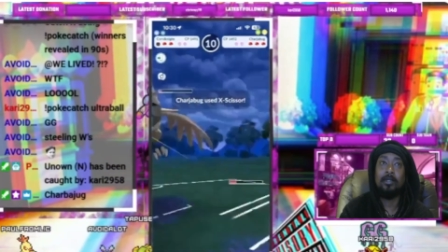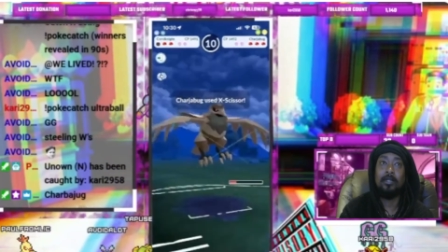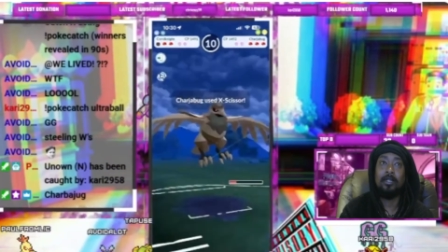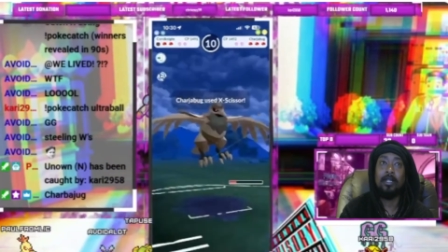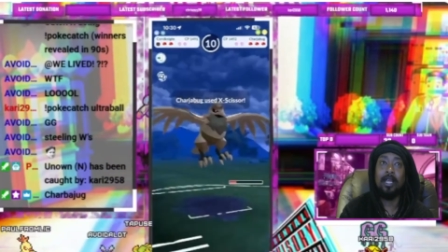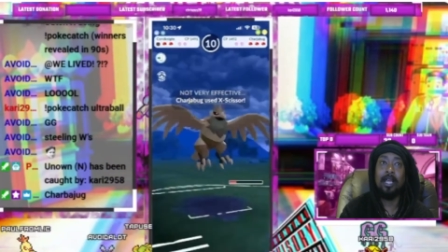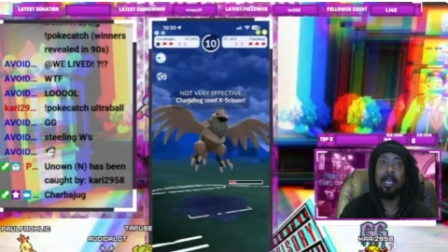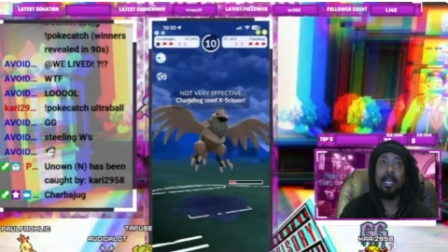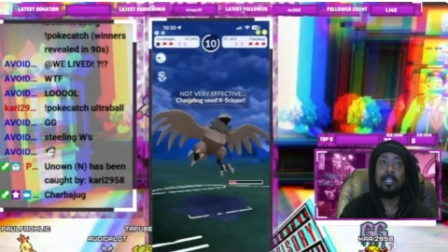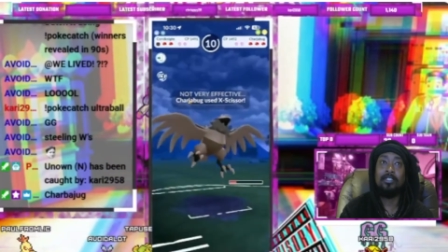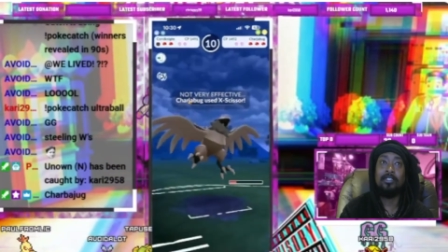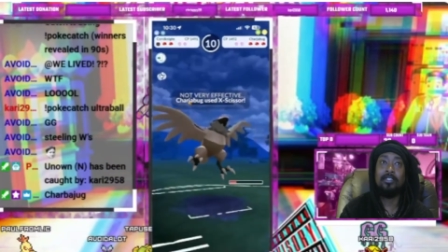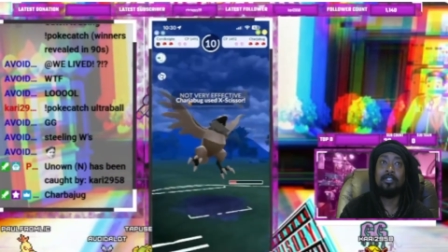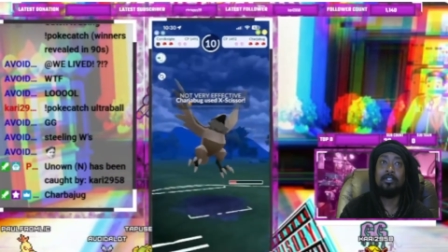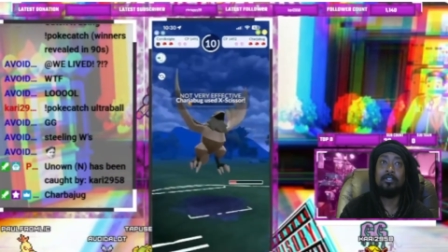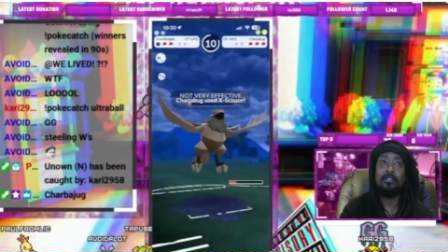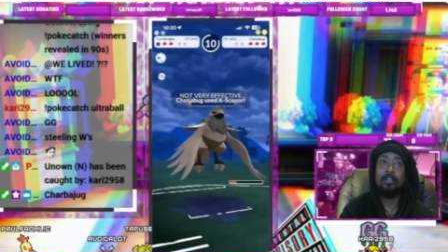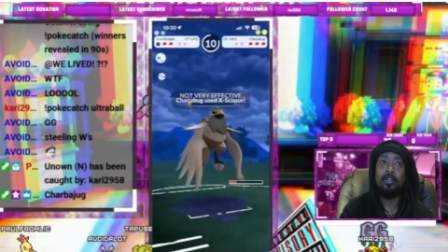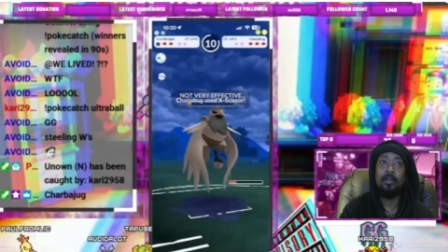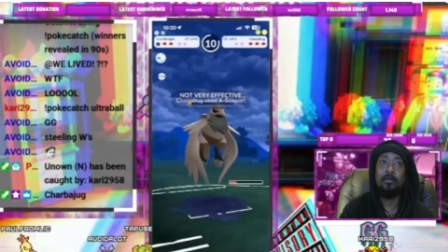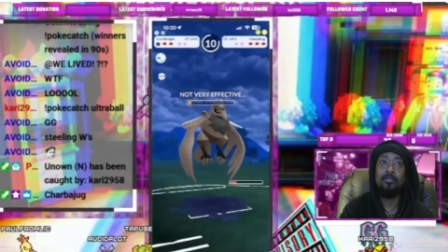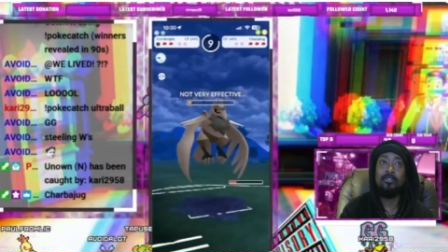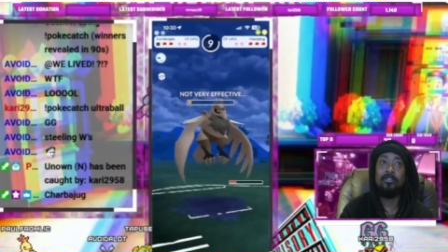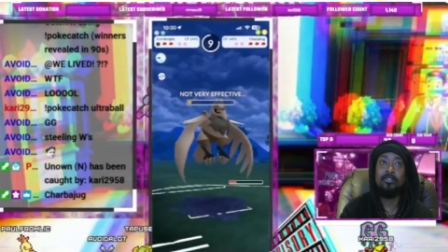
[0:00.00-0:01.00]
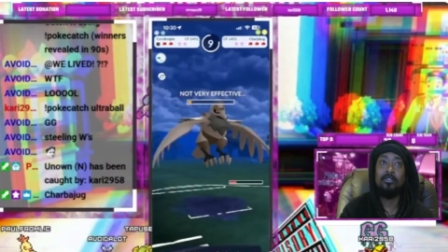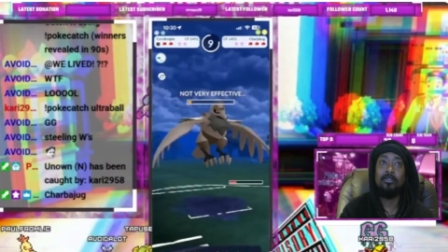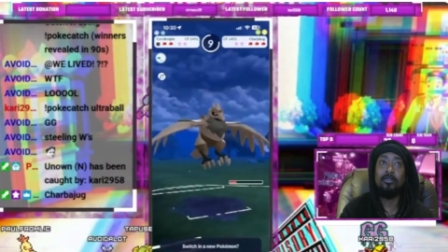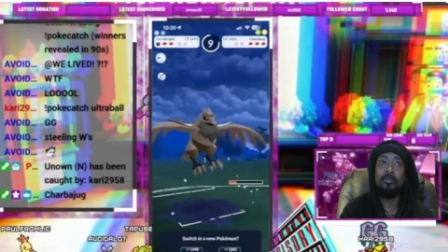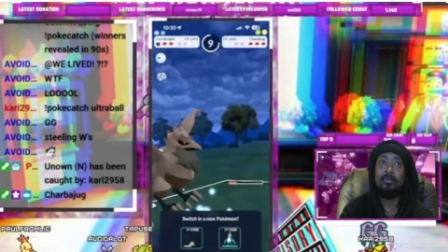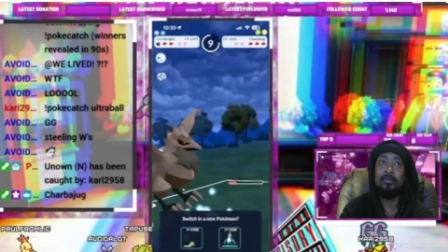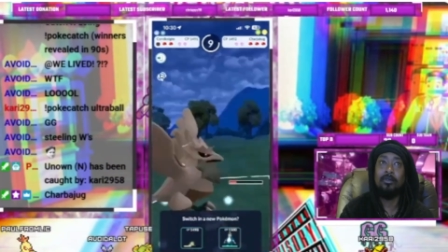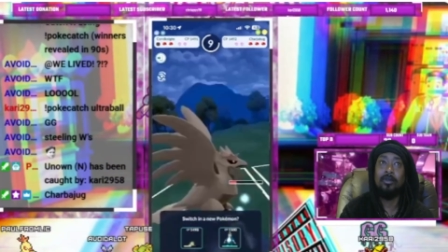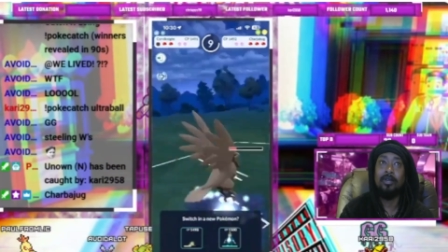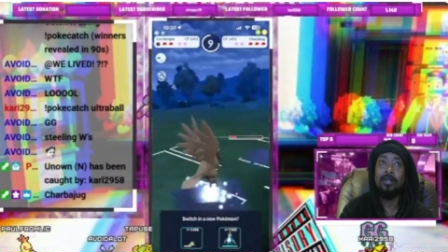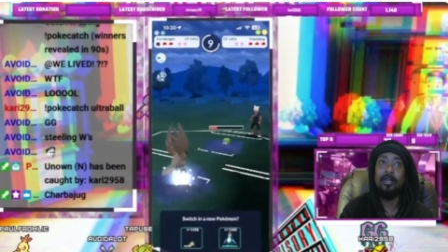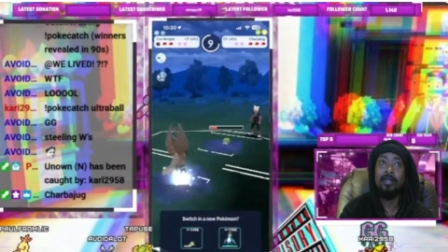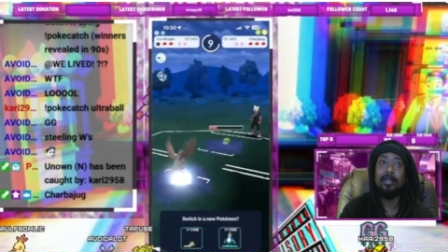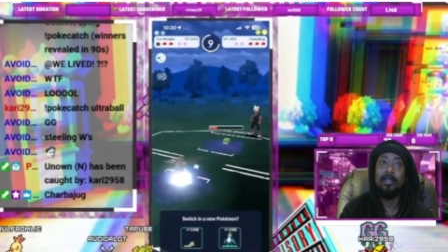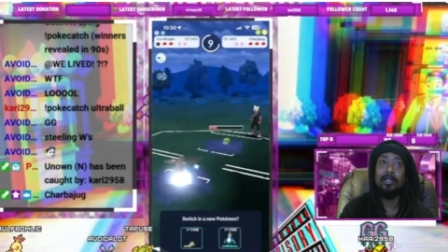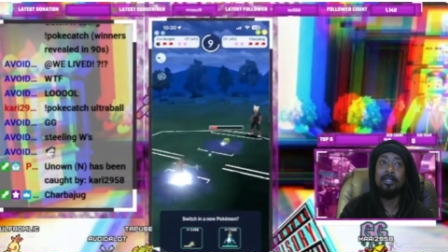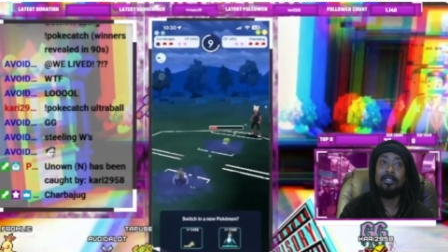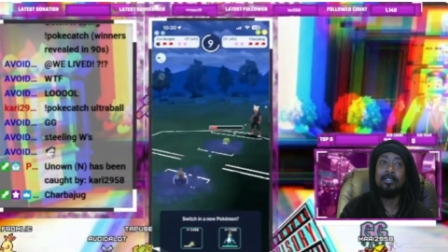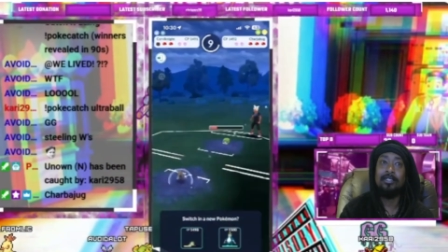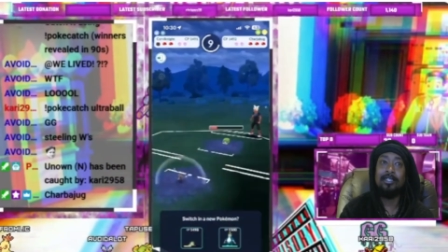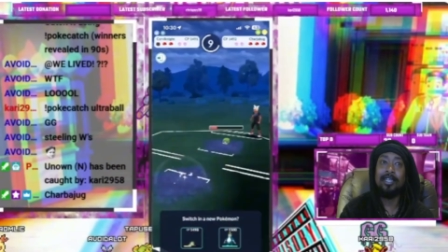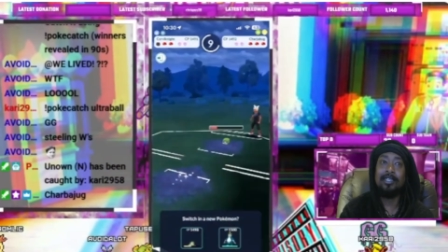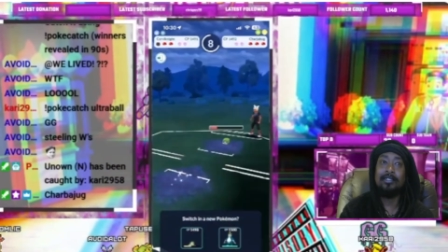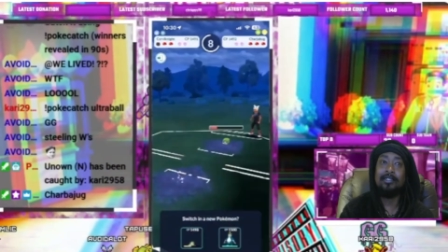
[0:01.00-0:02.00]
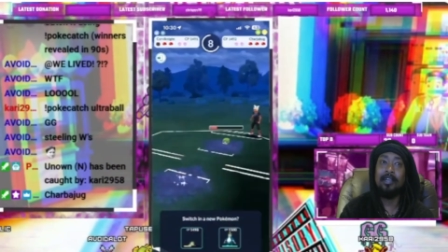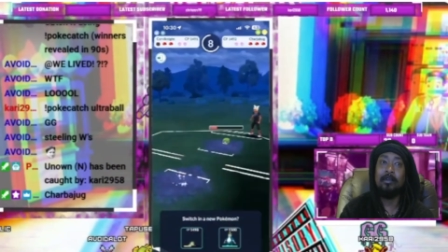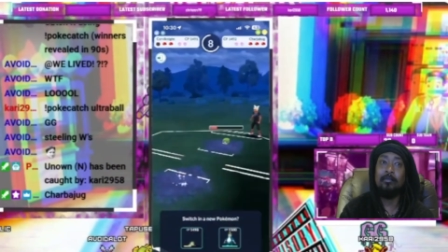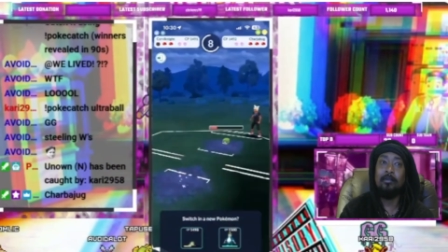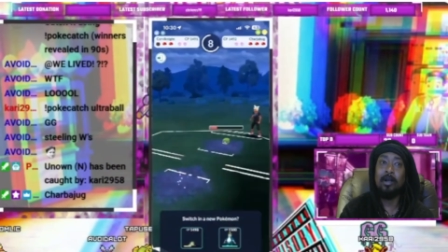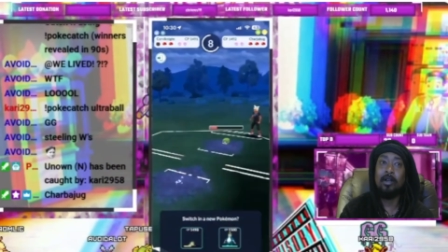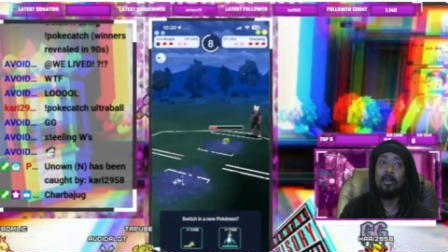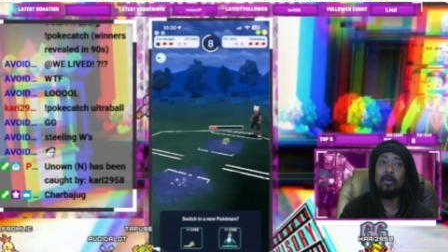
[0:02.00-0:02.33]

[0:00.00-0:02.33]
X Scissor comes through, takes out my